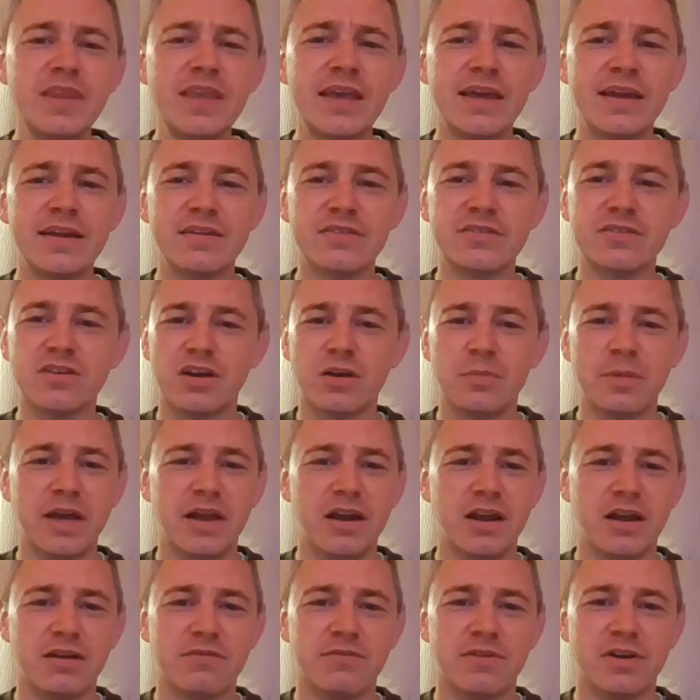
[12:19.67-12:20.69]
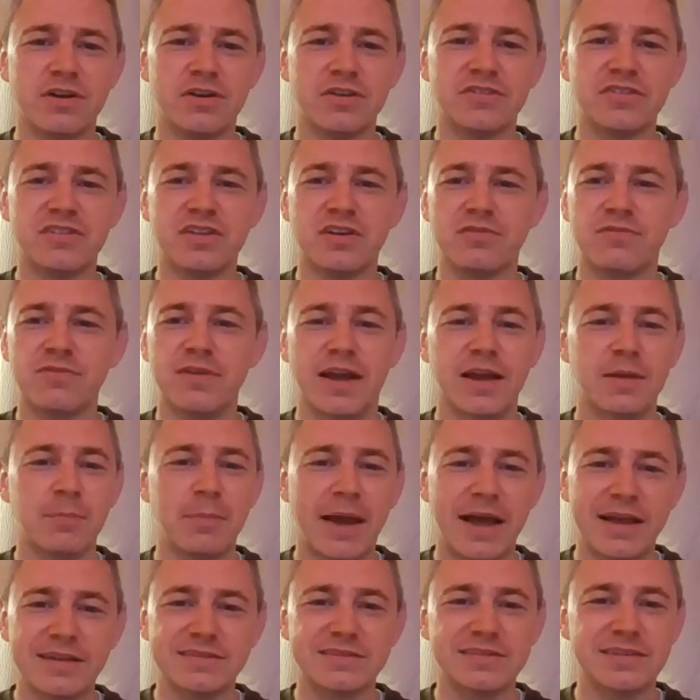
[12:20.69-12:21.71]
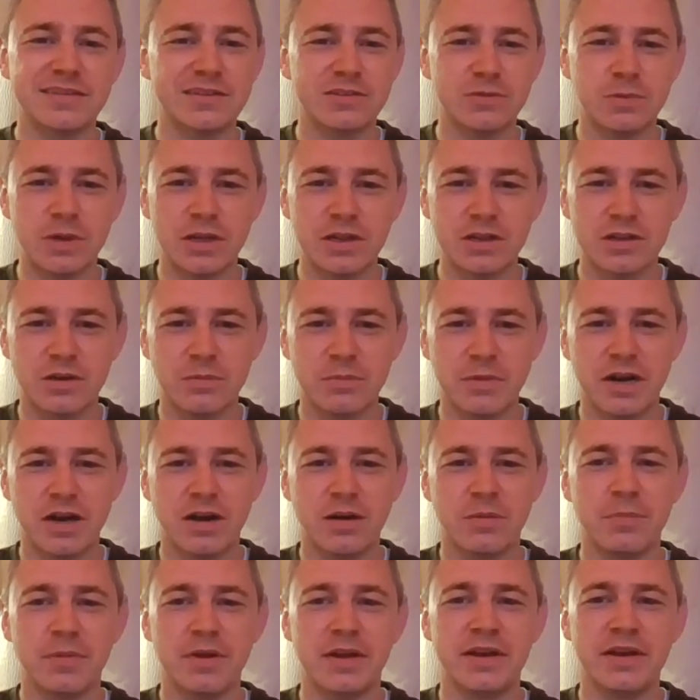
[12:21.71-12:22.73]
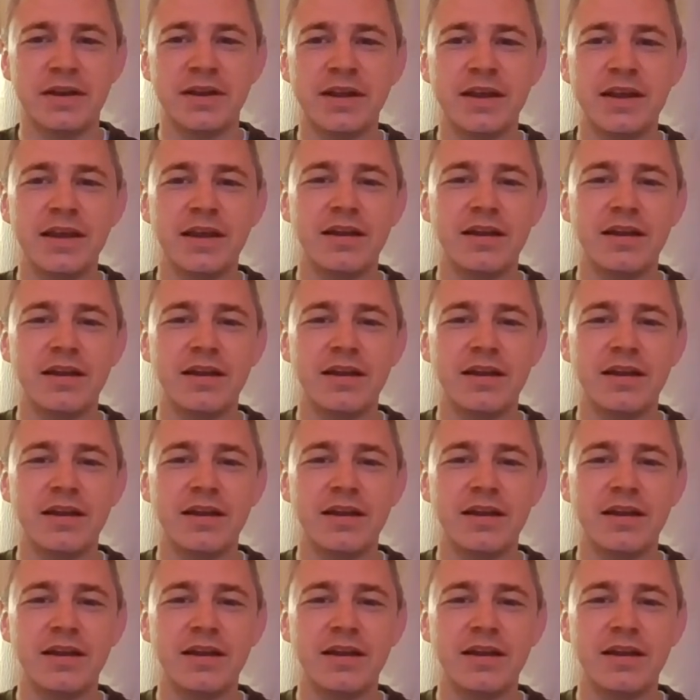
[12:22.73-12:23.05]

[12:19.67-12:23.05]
And there's going to be a lot of other stuff like pasta as well coming up, and